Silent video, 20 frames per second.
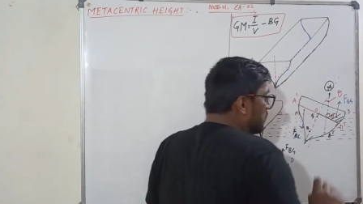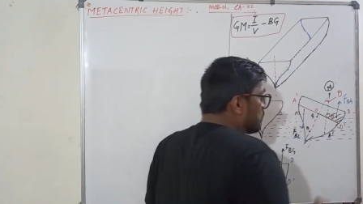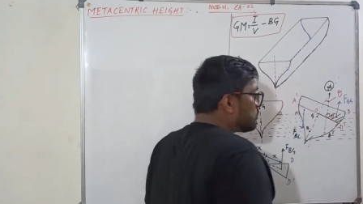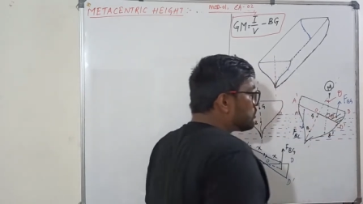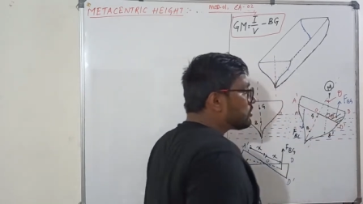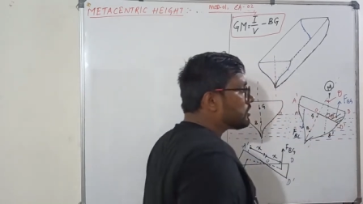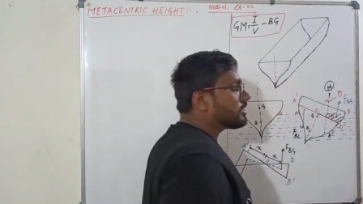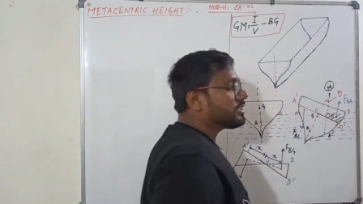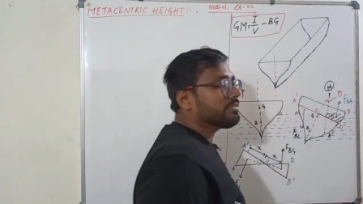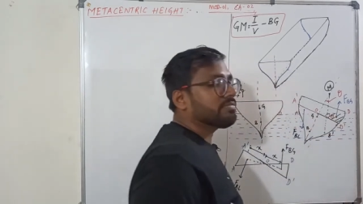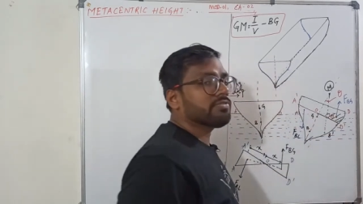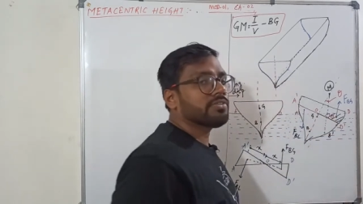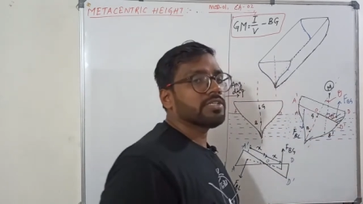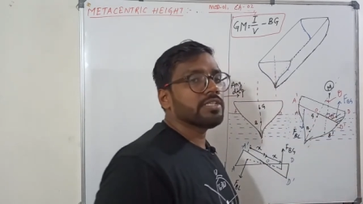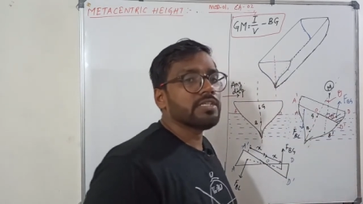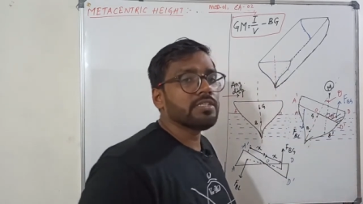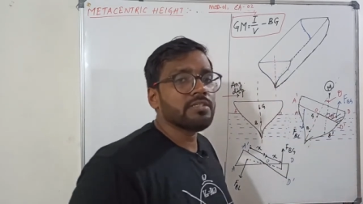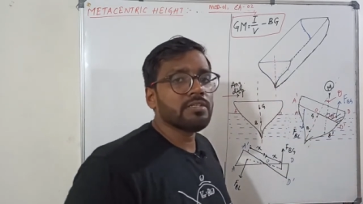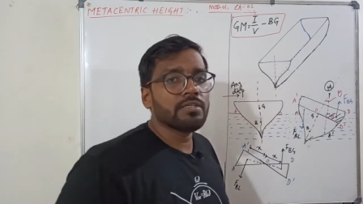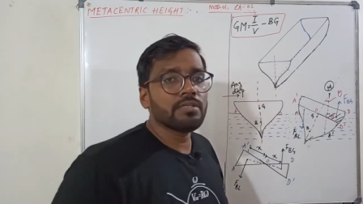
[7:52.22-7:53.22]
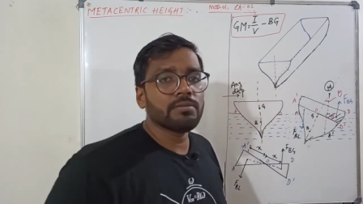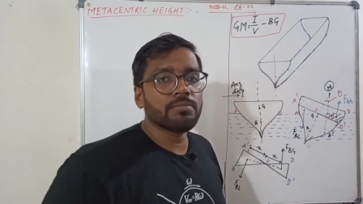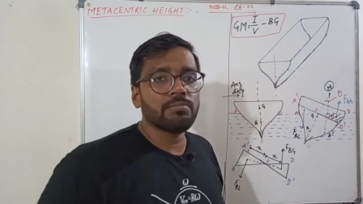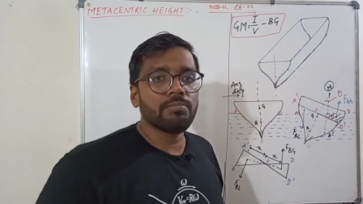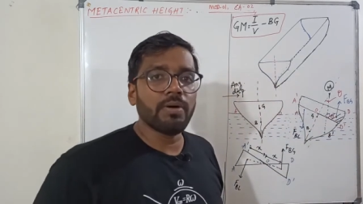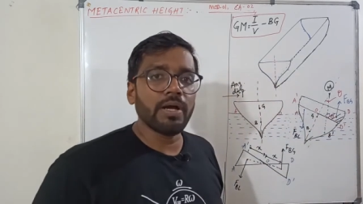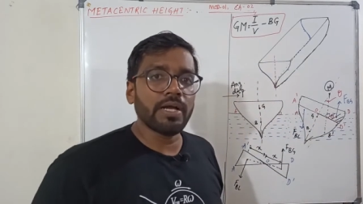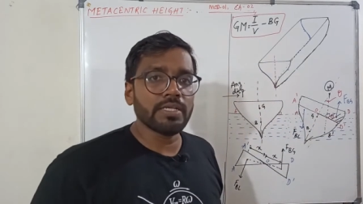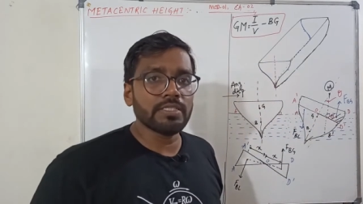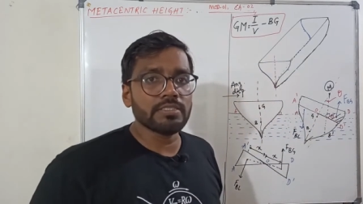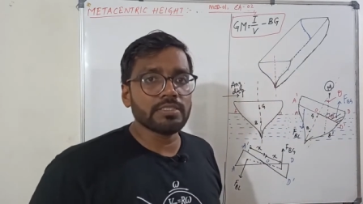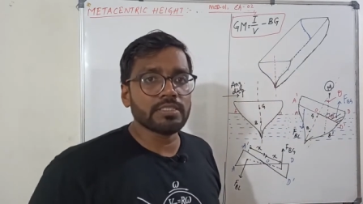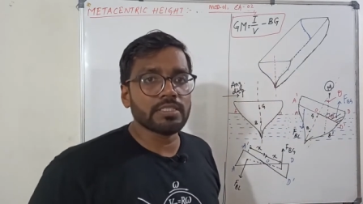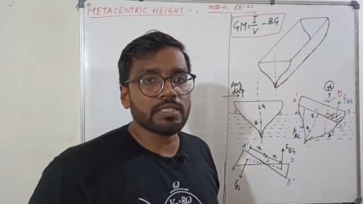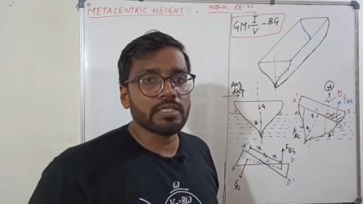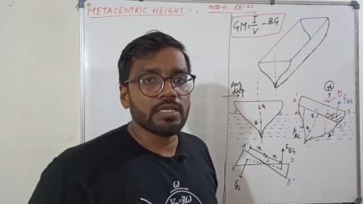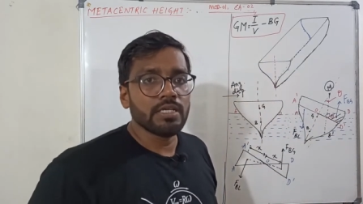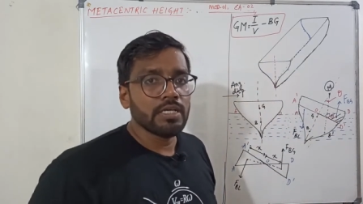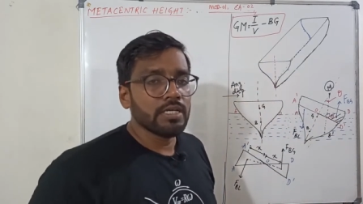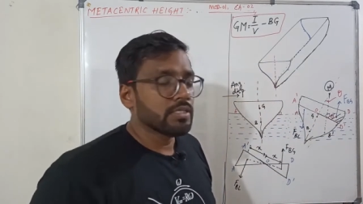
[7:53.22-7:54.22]
shift in buoyancy.
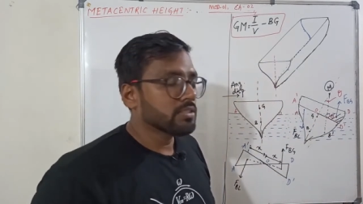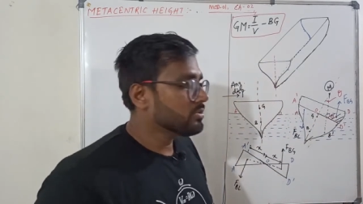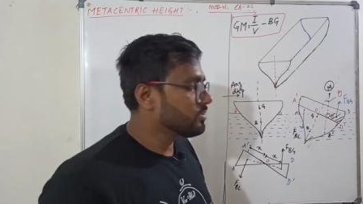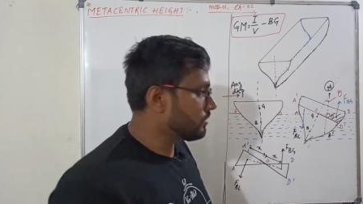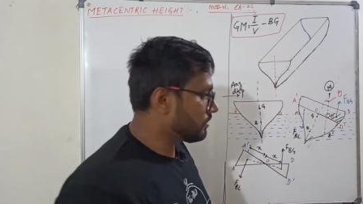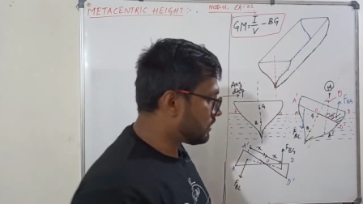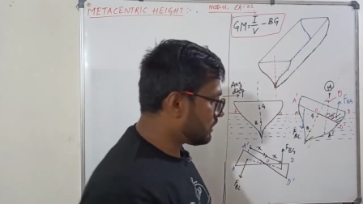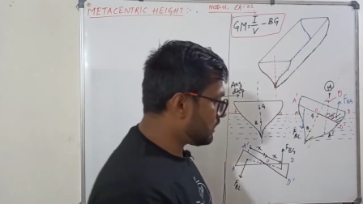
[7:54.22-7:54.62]
So